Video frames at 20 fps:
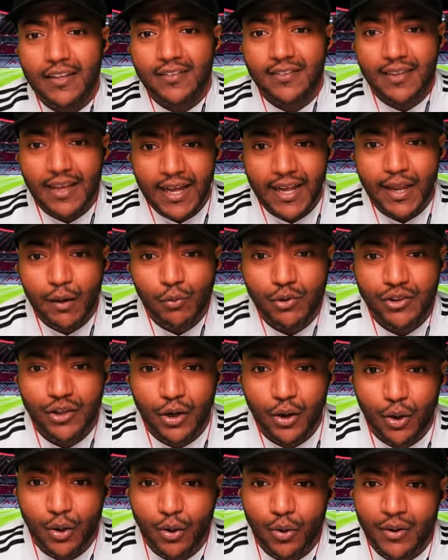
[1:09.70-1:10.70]
Sane with
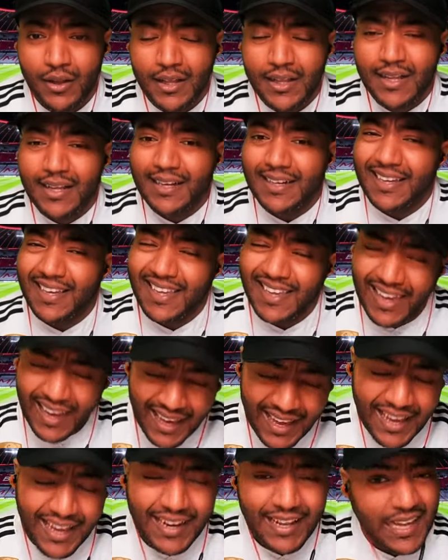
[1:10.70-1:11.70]
the goal.
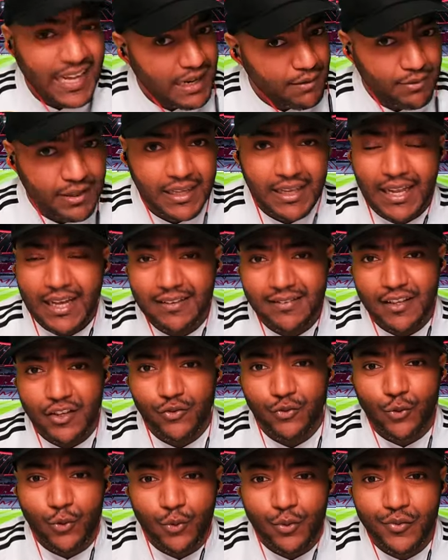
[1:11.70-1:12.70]
Kane, Javi Klaase
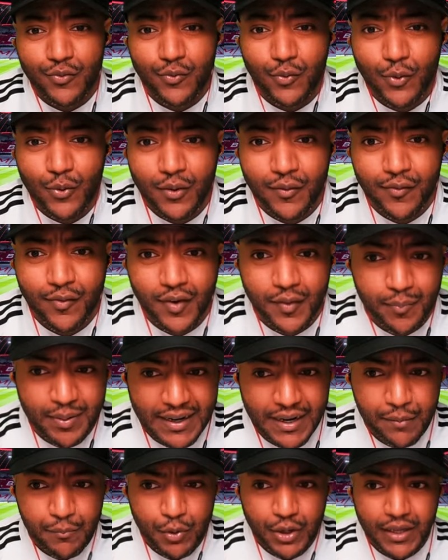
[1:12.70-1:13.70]
scored for
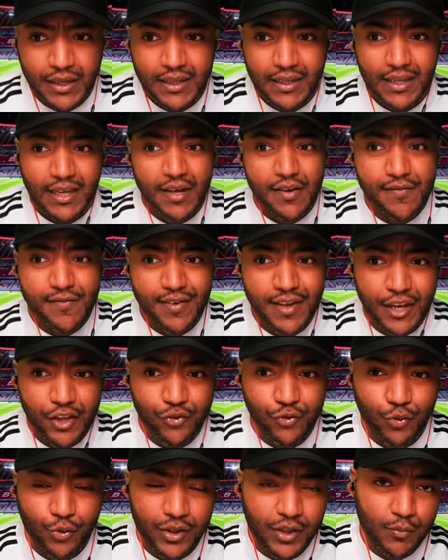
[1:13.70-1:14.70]
Bayern Munich. And
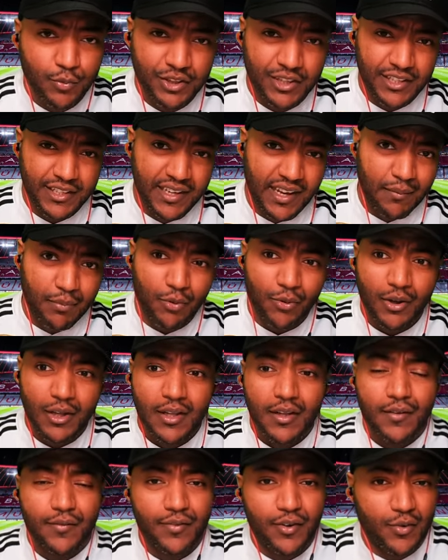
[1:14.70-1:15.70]
Vini Jr. with the double
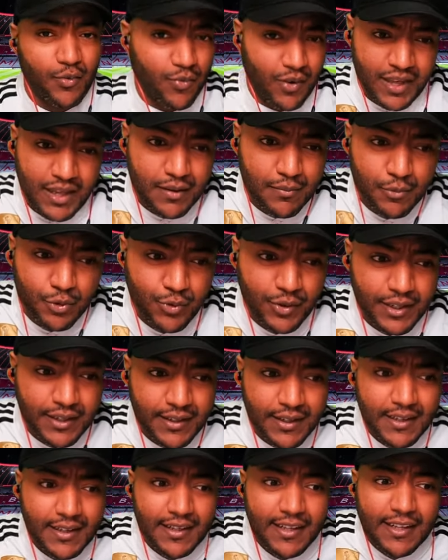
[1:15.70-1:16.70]
for Real
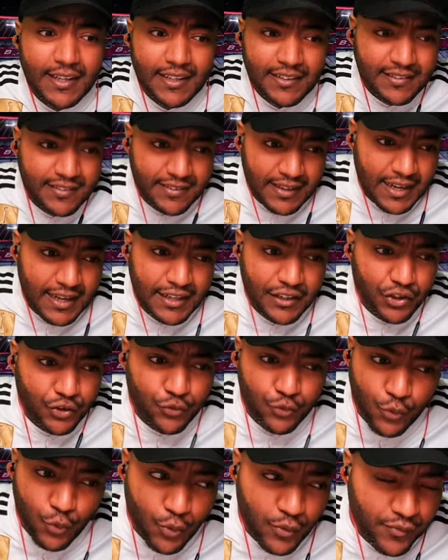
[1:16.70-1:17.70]
Madrid has tied the
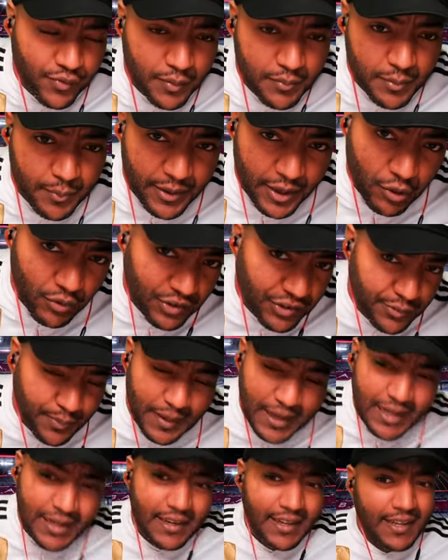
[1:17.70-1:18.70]
score from a penalty
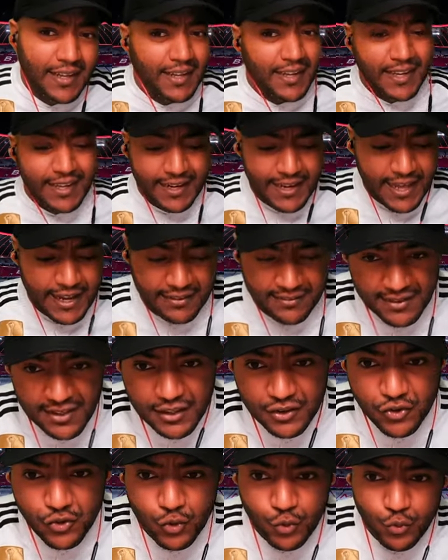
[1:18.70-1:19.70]
spot. And that is
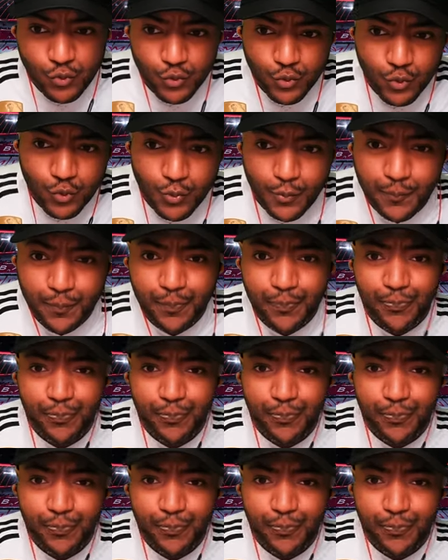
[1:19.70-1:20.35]
it, 2-2.